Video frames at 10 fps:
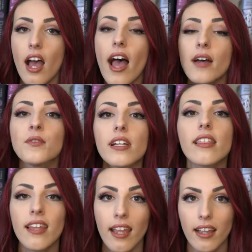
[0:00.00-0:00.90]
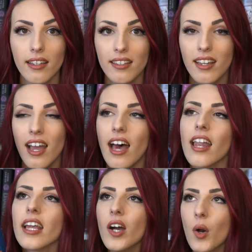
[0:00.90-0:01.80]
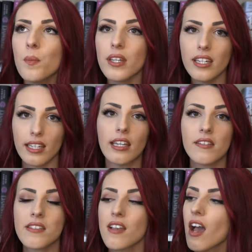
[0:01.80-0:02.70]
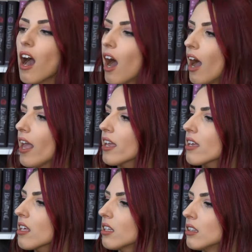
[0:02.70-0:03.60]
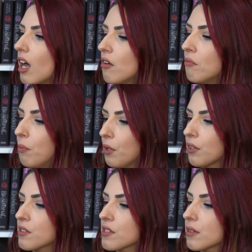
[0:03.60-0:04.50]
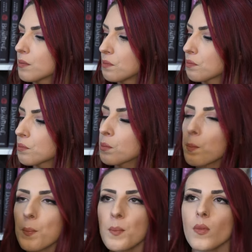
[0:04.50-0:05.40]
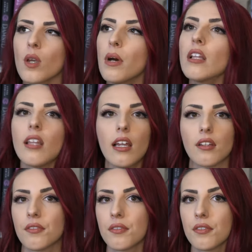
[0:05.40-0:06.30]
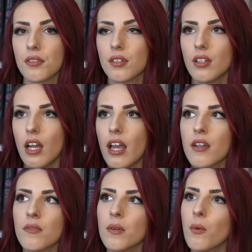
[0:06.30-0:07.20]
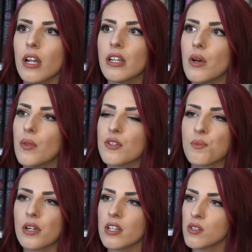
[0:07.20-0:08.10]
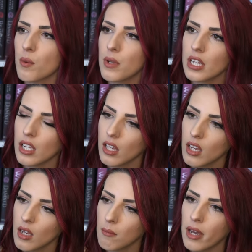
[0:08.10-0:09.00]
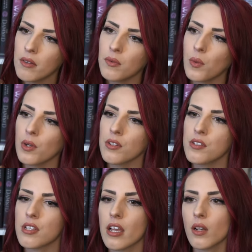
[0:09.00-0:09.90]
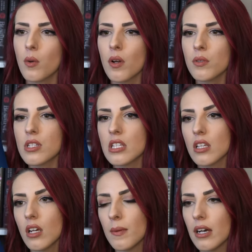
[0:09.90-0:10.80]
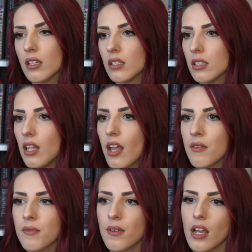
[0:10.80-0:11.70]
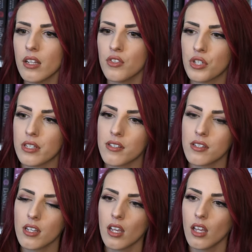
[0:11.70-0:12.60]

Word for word: everything. And I hope that it is. I love books about life. And from what I know, this book has so many metaphors and quotes about life and just